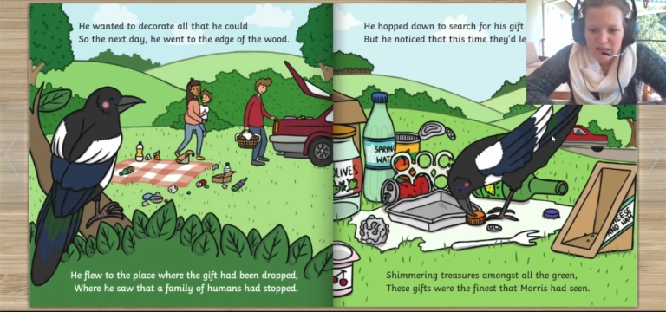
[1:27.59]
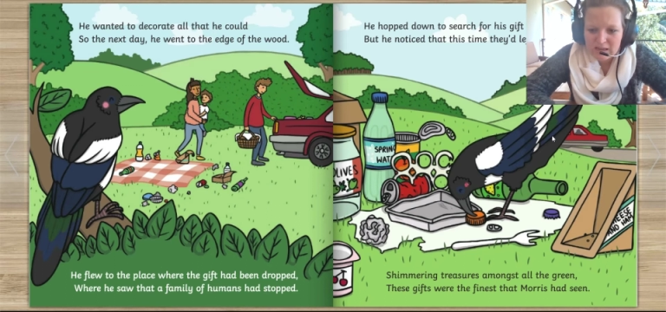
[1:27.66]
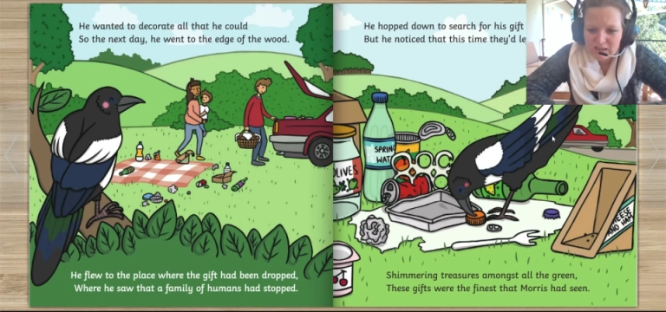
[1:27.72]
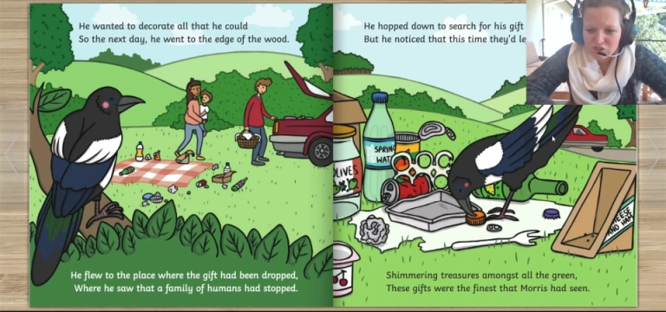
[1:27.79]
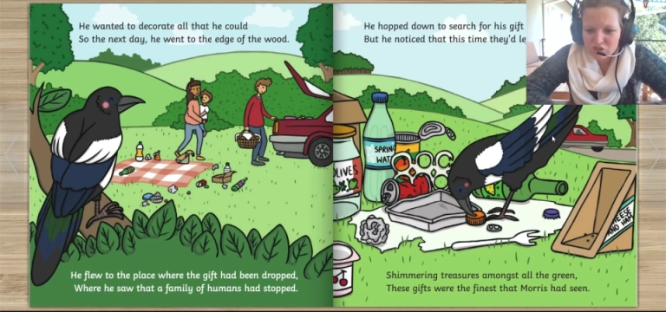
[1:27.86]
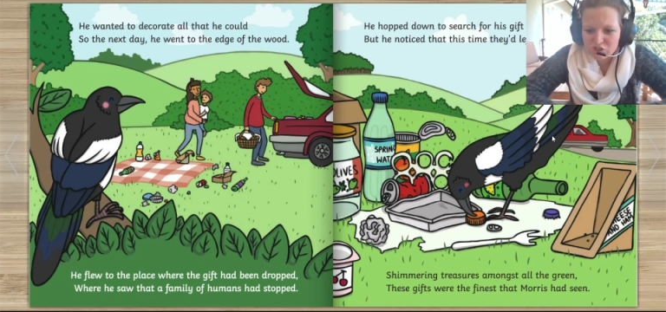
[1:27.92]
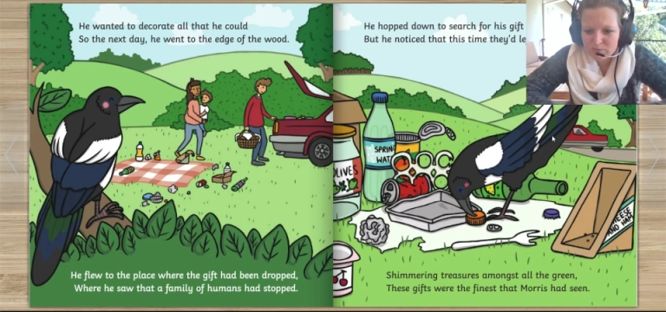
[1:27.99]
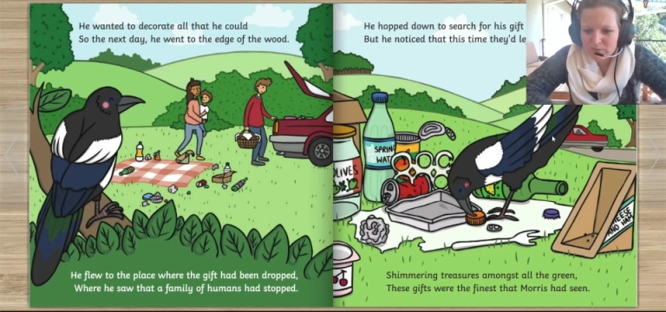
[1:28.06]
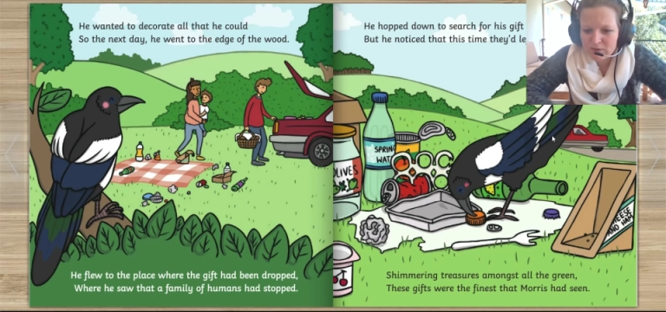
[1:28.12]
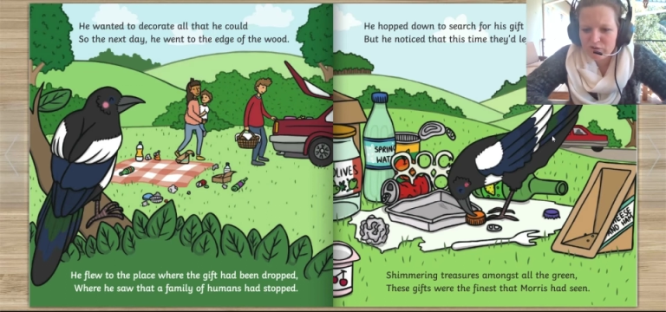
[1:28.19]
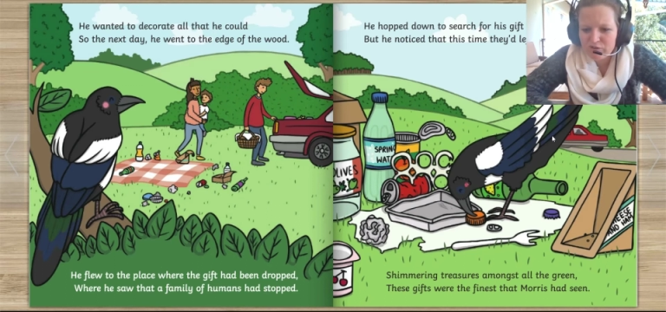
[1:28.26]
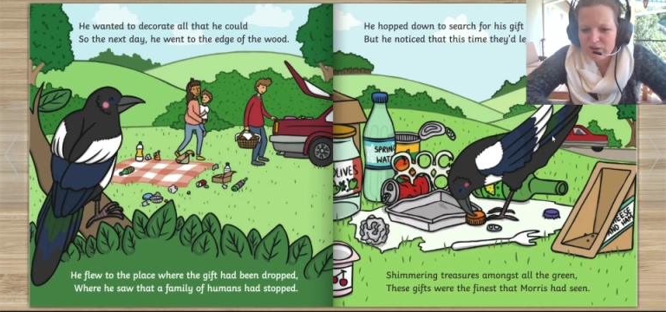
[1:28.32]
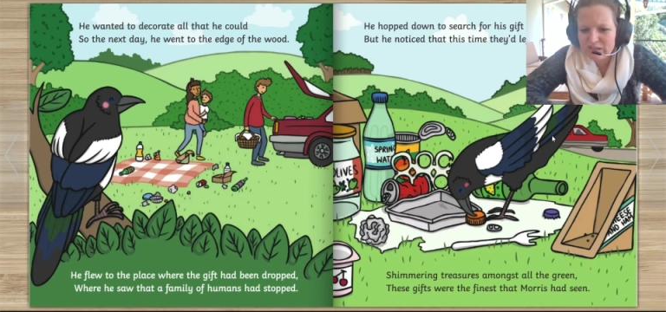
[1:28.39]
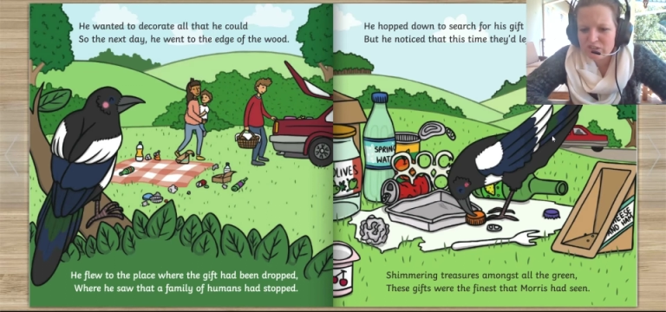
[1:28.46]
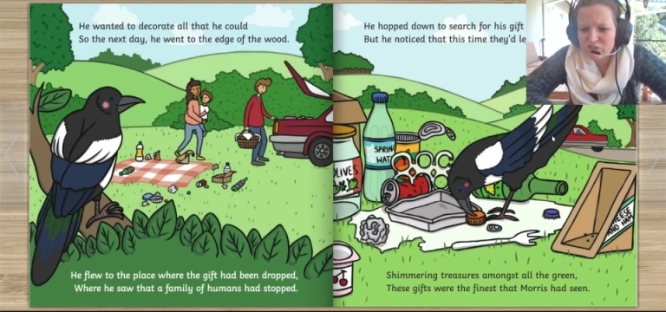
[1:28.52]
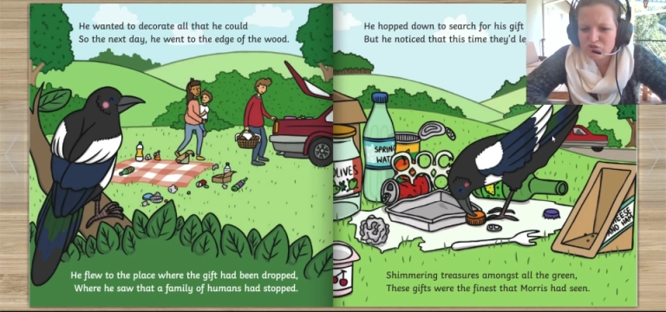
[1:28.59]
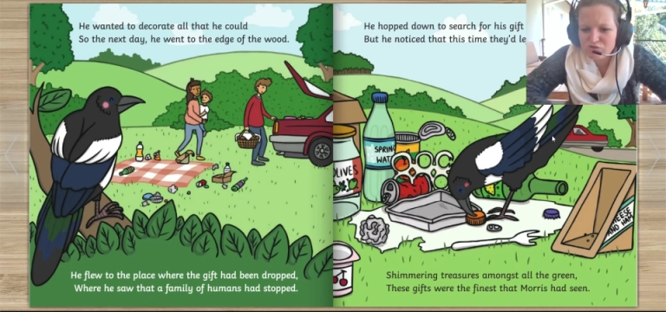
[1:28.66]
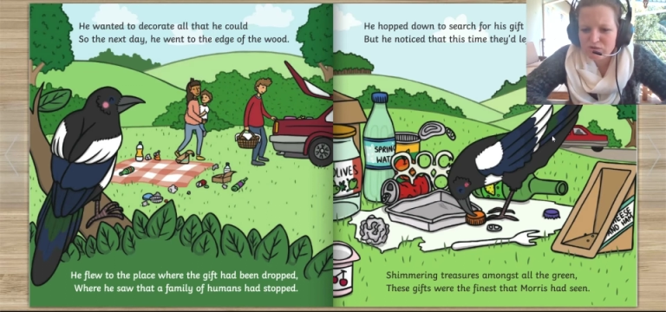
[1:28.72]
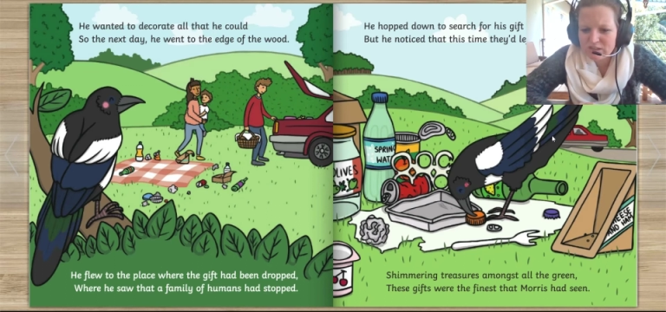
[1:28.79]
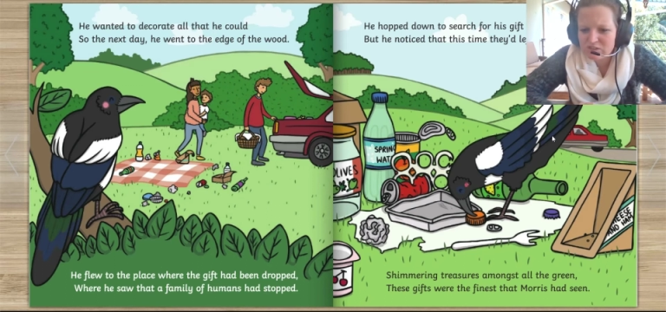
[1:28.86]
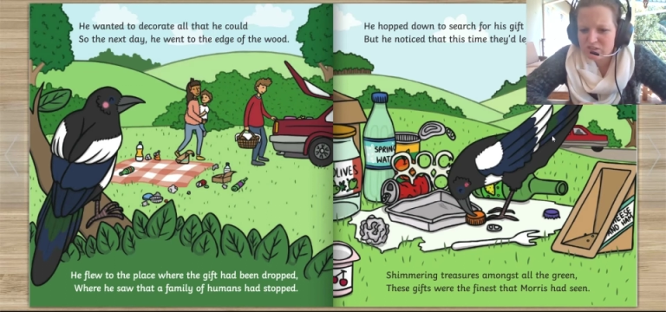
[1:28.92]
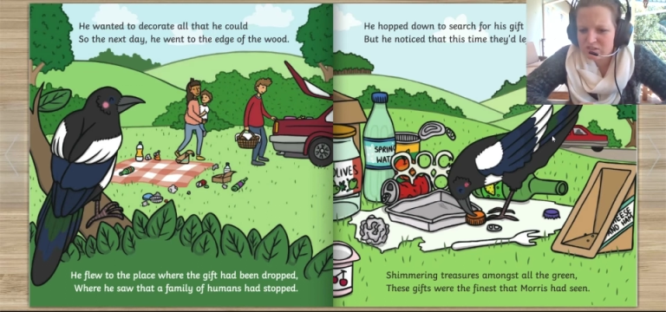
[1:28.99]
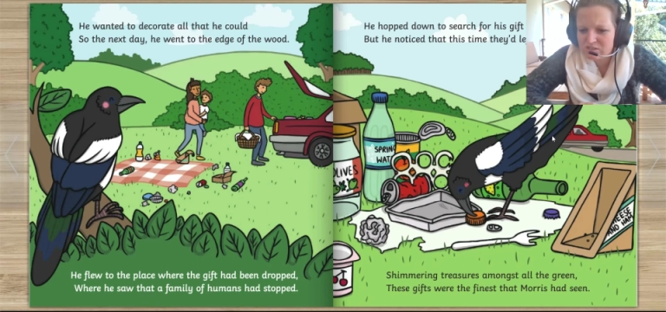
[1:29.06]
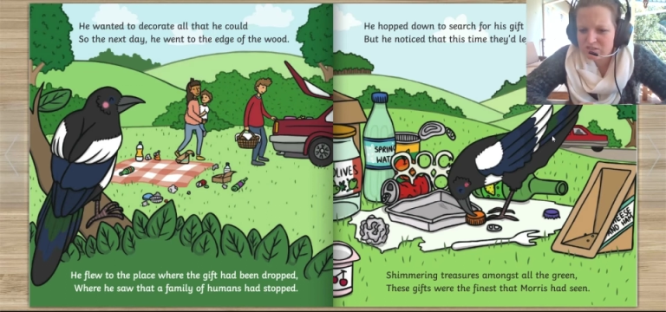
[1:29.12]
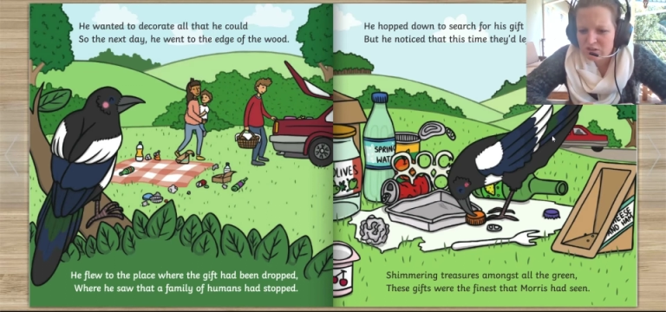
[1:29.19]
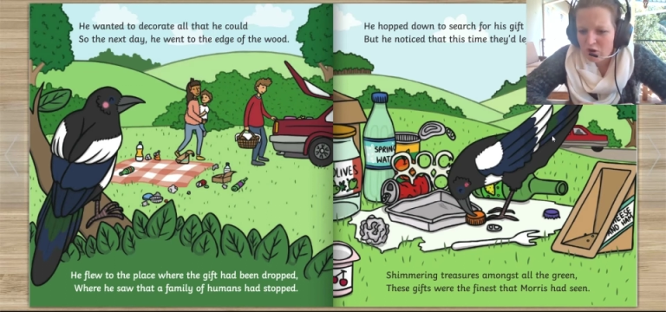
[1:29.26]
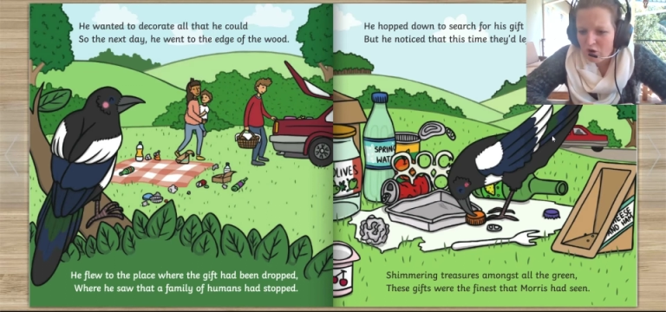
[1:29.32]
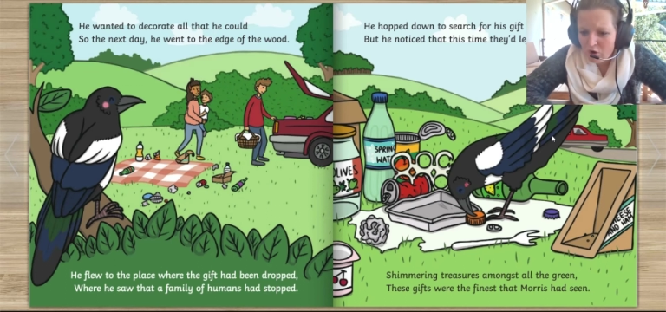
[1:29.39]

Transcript: shimmering treasures